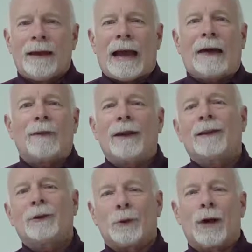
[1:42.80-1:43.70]
I think
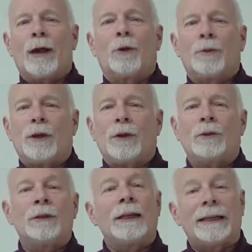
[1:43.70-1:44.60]
this will help you
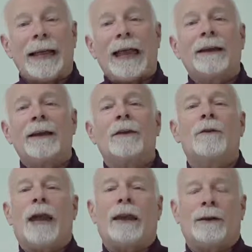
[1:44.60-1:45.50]
gain an
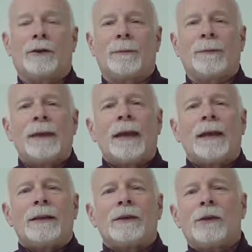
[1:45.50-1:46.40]
advantage.
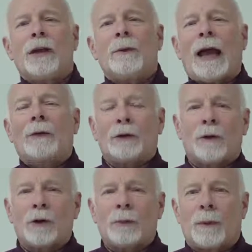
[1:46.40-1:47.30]
You see, when I was
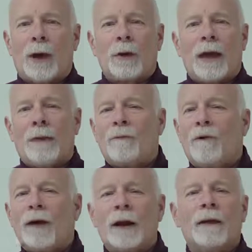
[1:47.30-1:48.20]
first promoted, I'm
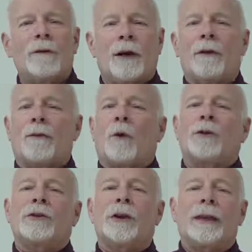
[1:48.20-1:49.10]
very
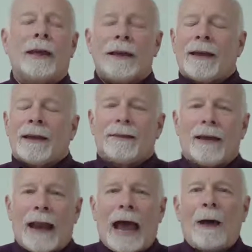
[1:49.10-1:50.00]
fortunate
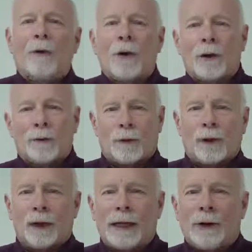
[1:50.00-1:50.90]
that I worked for
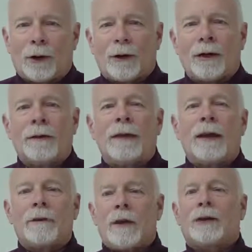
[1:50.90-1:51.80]
a leader that
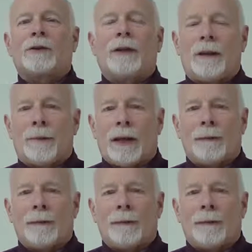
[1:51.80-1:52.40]
invested in me.